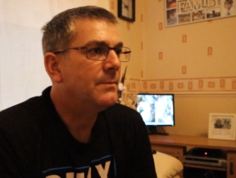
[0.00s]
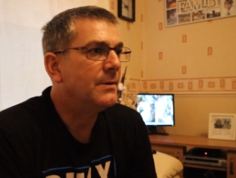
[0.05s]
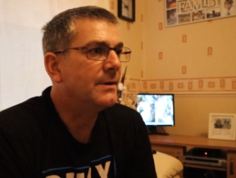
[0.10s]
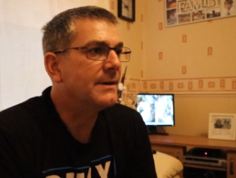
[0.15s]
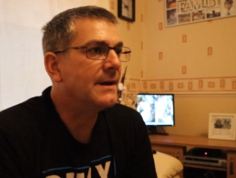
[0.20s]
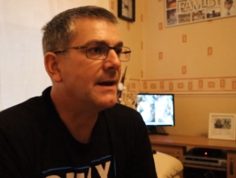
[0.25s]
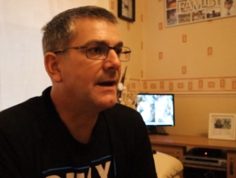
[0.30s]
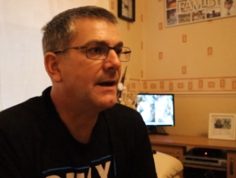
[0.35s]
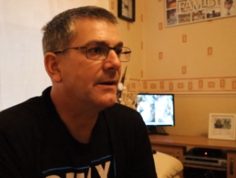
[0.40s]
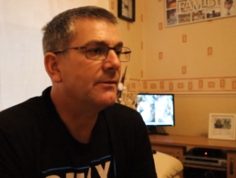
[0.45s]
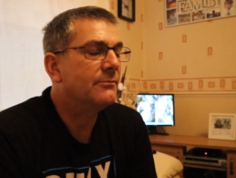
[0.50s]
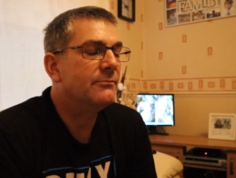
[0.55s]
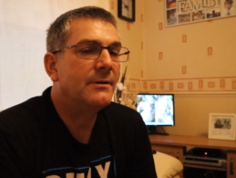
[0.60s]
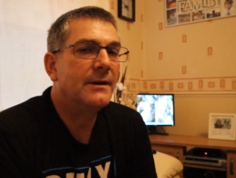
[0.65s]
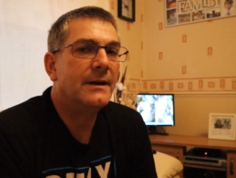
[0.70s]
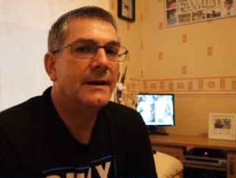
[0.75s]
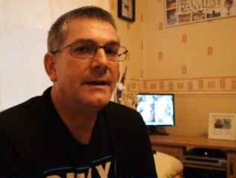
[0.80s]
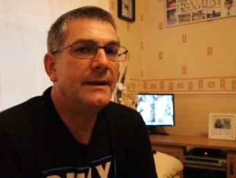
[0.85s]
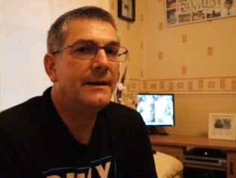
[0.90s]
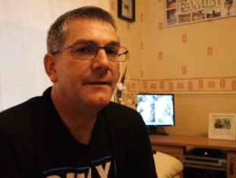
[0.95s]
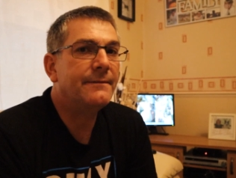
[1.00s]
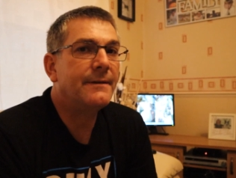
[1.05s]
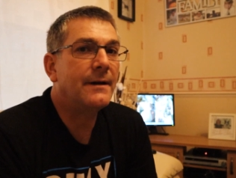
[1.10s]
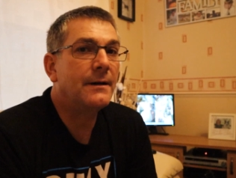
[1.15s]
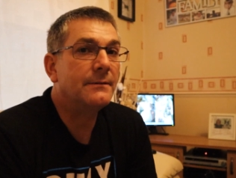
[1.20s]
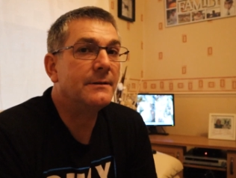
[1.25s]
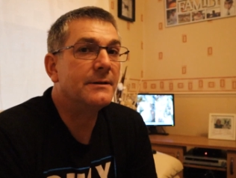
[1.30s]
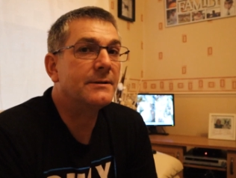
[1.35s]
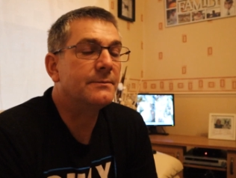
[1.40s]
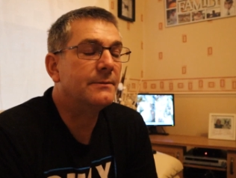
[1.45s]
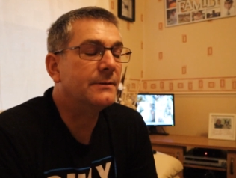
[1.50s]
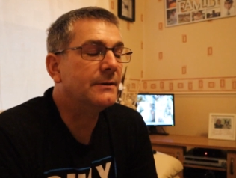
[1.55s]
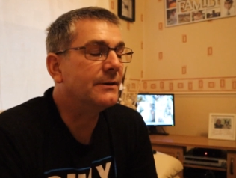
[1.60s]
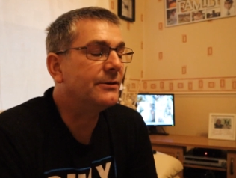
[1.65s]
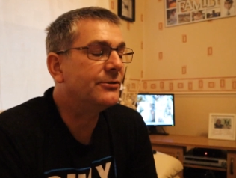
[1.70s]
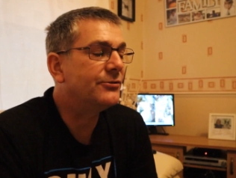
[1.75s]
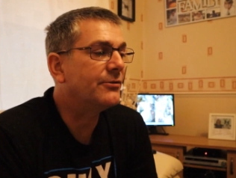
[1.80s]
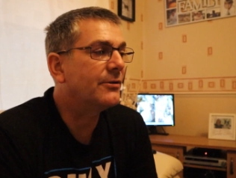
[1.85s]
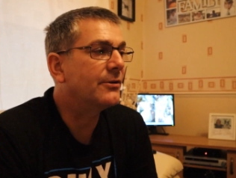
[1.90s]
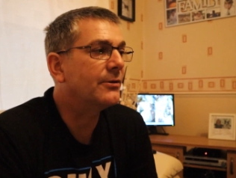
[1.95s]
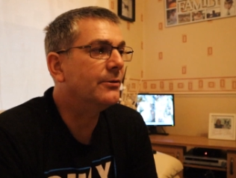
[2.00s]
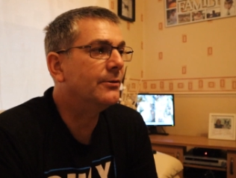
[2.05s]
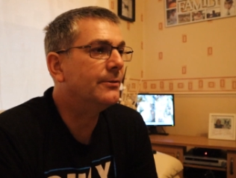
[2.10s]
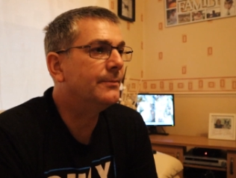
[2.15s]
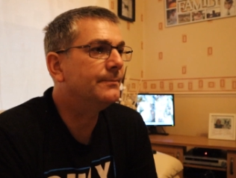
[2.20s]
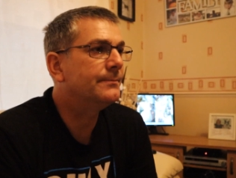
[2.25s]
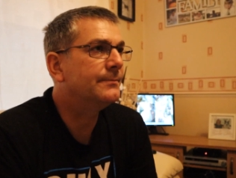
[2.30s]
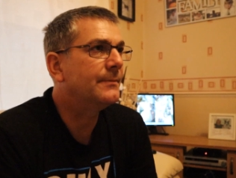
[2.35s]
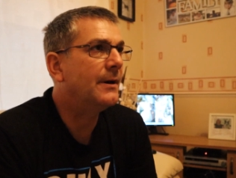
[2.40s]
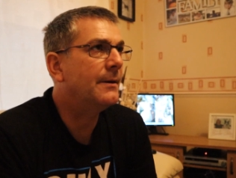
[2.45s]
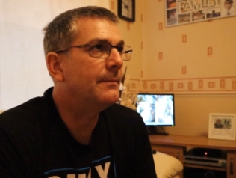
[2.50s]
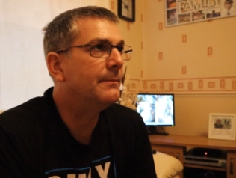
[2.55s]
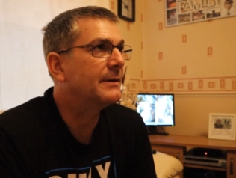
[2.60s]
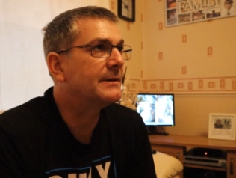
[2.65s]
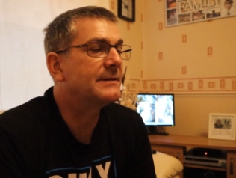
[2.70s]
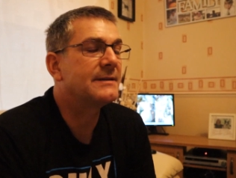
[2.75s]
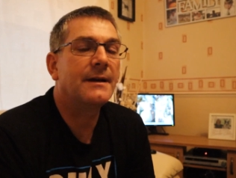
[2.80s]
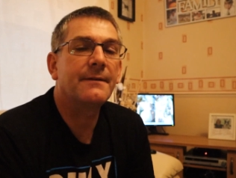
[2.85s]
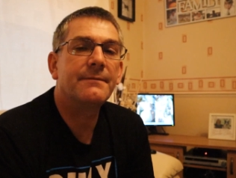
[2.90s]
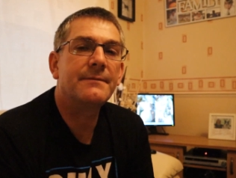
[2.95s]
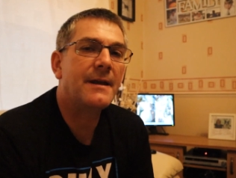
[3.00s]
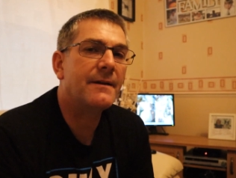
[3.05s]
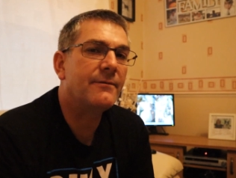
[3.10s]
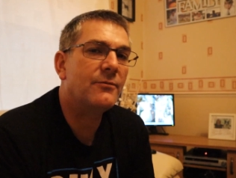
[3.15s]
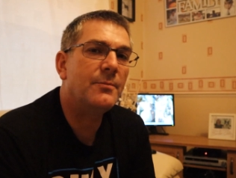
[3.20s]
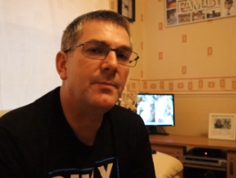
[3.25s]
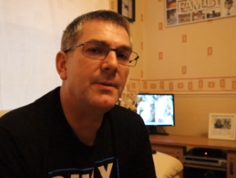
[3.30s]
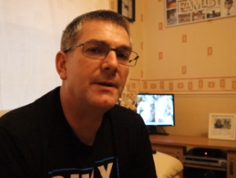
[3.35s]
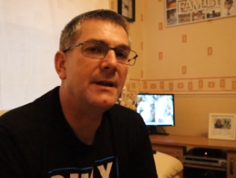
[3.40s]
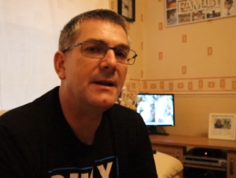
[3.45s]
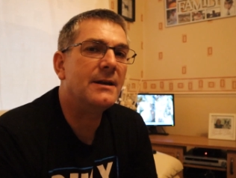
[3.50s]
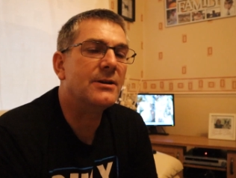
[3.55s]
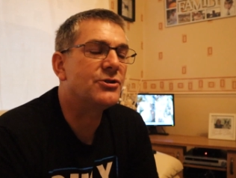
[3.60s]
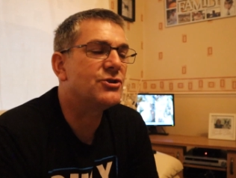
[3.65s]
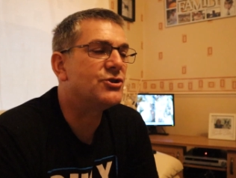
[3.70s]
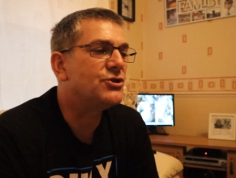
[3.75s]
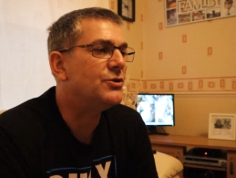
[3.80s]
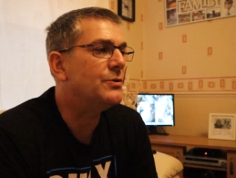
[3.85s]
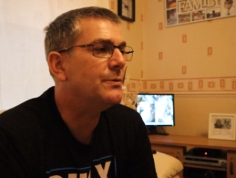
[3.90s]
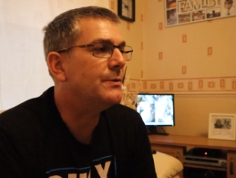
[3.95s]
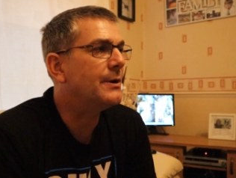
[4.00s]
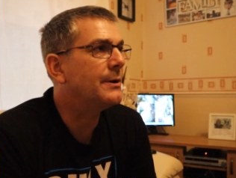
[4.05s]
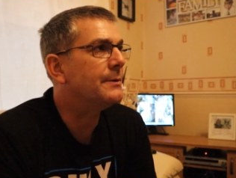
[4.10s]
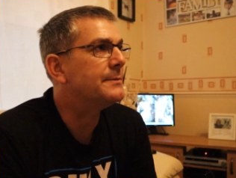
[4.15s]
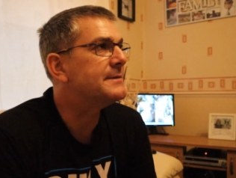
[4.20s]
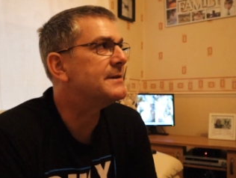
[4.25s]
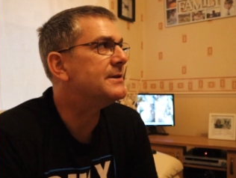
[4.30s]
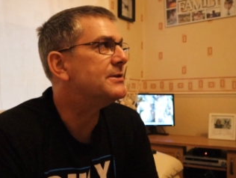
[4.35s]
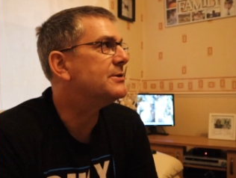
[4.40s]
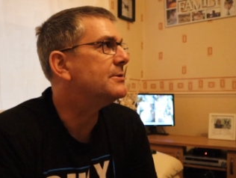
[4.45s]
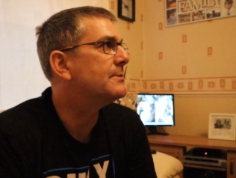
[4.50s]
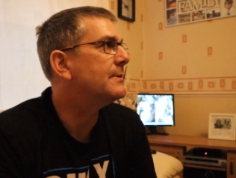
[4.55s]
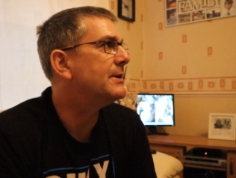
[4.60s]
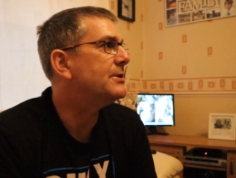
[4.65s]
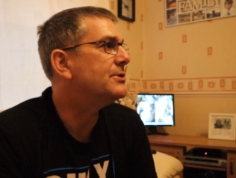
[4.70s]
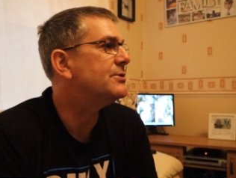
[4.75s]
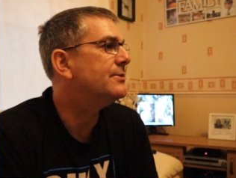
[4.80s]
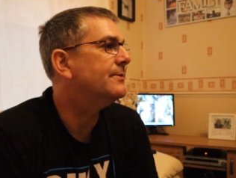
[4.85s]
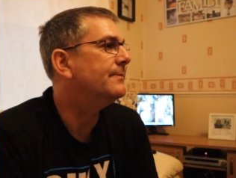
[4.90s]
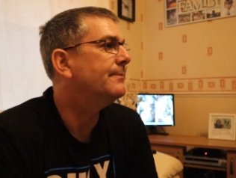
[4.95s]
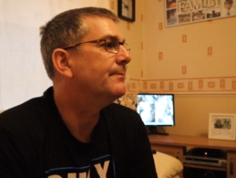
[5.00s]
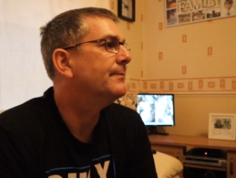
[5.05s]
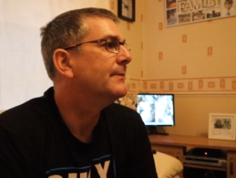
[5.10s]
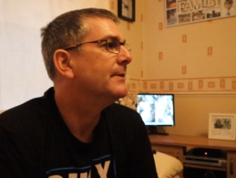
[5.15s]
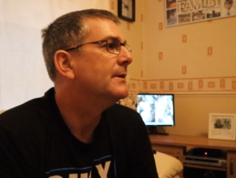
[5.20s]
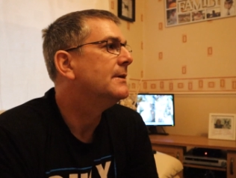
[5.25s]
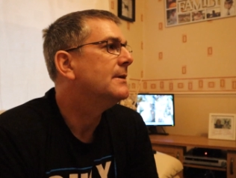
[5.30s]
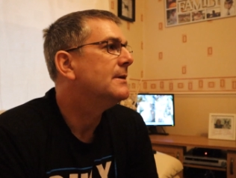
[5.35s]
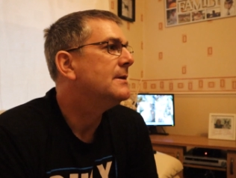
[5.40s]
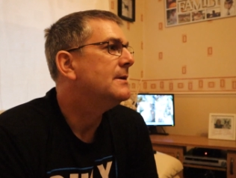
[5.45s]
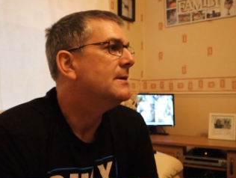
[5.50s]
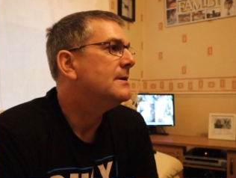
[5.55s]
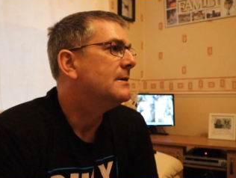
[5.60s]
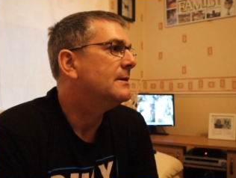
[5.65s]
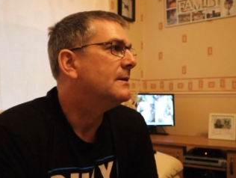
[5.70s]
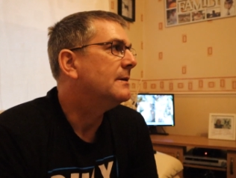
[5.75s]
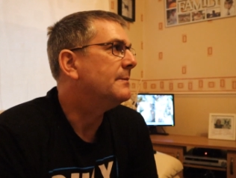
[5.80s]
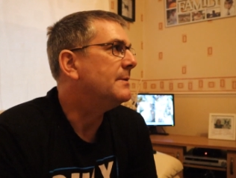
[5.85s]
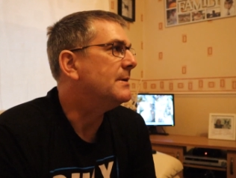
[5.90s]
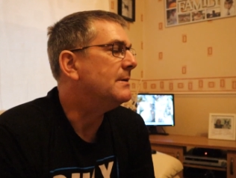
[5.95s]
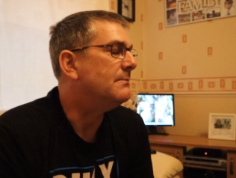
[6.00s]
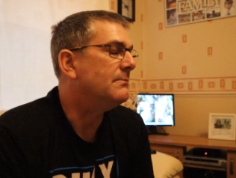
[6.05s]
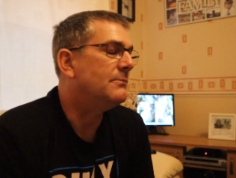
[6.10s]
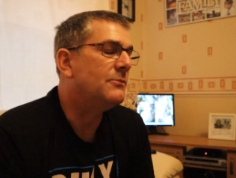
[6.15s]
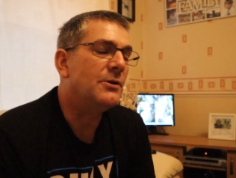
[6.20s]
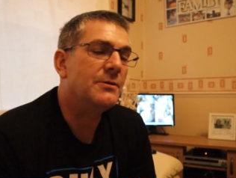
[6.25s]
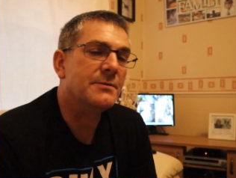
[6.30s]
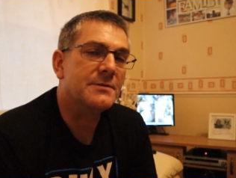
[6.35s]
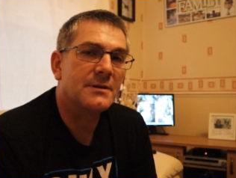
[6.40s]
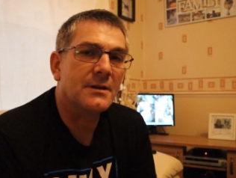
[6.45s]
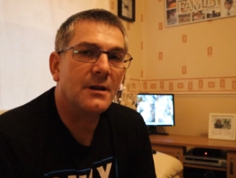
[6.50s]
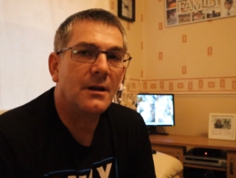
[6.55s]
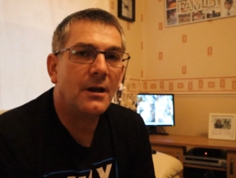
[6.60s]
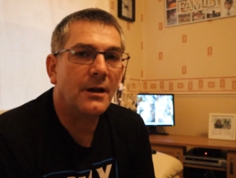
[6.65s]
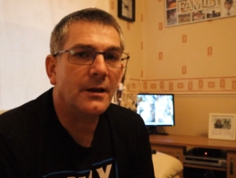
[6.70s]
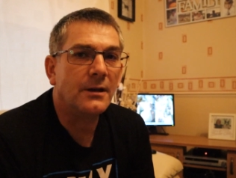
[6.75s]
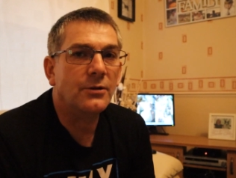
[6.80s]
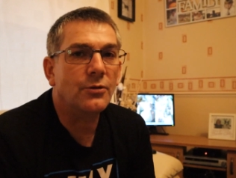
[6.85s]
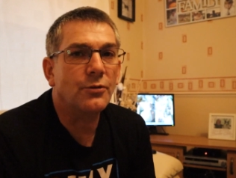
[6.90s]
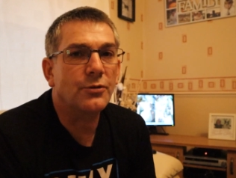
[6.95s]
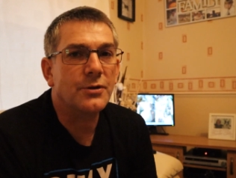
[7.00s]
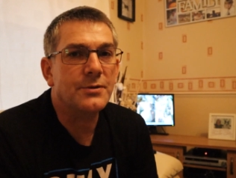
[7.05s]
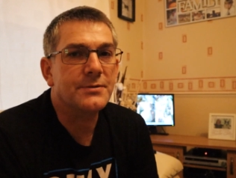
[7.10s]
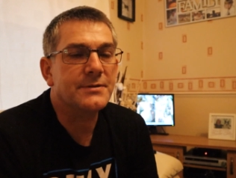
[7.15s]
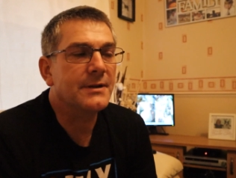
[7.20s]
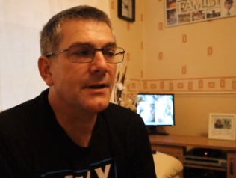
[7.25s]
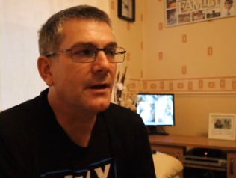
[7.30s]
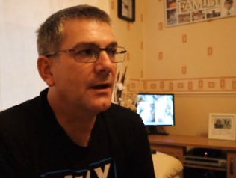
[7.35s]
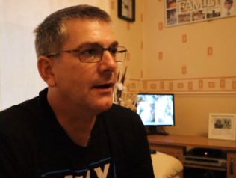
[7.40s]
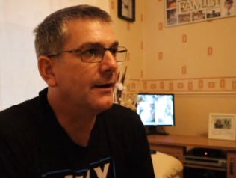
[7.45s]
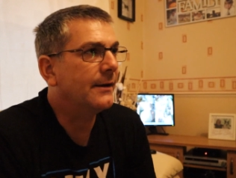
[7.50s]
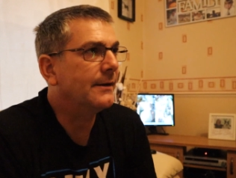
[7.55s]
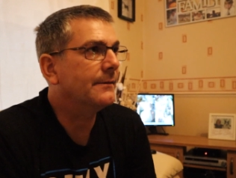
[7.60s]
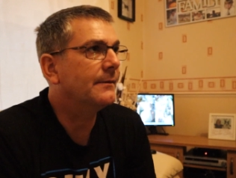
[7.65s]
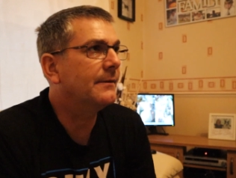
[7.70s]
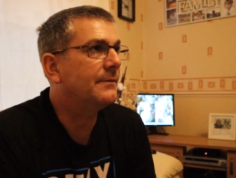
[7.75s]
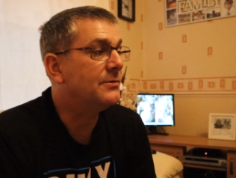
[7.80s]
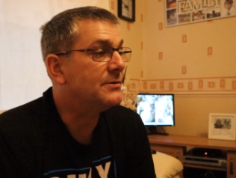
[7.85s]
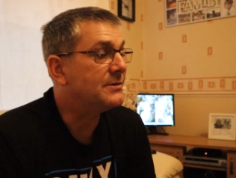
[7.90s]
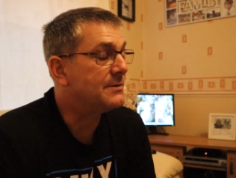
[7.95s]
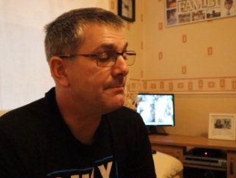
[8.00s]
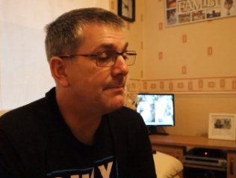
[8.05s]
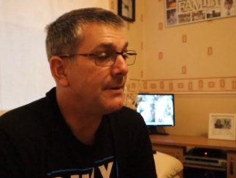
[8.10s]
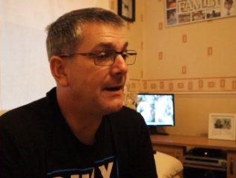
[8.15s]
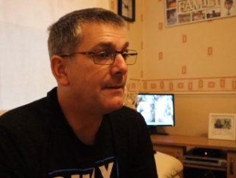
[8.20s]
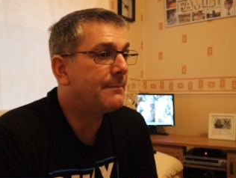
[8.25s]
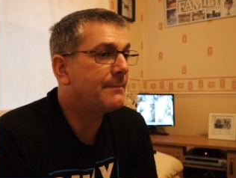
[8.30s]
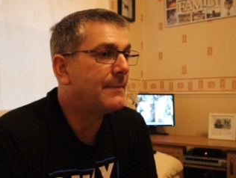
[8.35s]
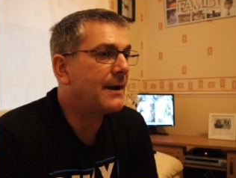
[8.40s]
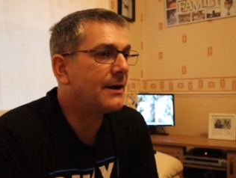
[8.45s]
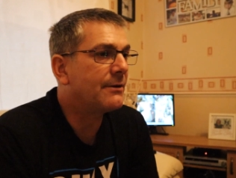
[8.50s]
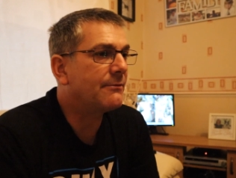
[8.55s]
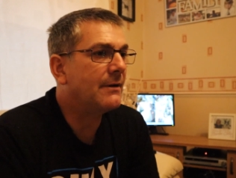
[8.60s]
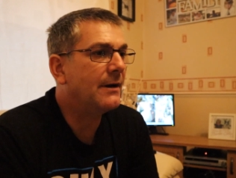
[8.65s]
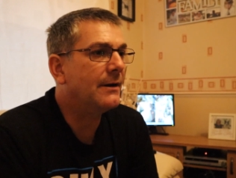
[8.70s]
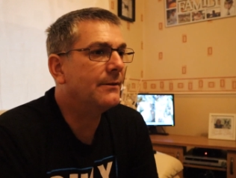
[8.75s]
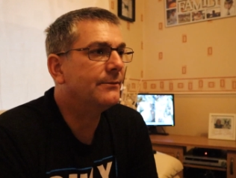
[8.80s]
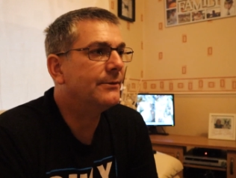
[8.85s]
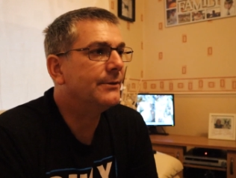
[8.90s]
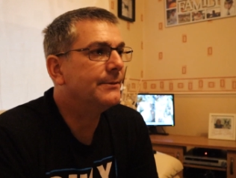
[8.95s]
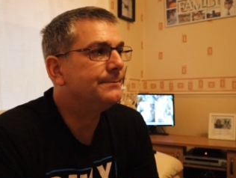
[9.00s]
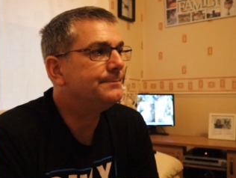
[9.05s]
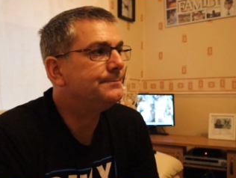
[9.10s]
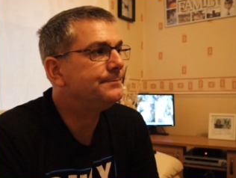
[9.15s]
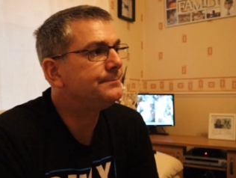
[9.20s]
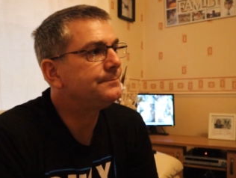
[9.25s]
But yeah, really found this one a struggle. Like I say, I've never been in a studio situation. I've been using the light, not using the light. I've used a black background,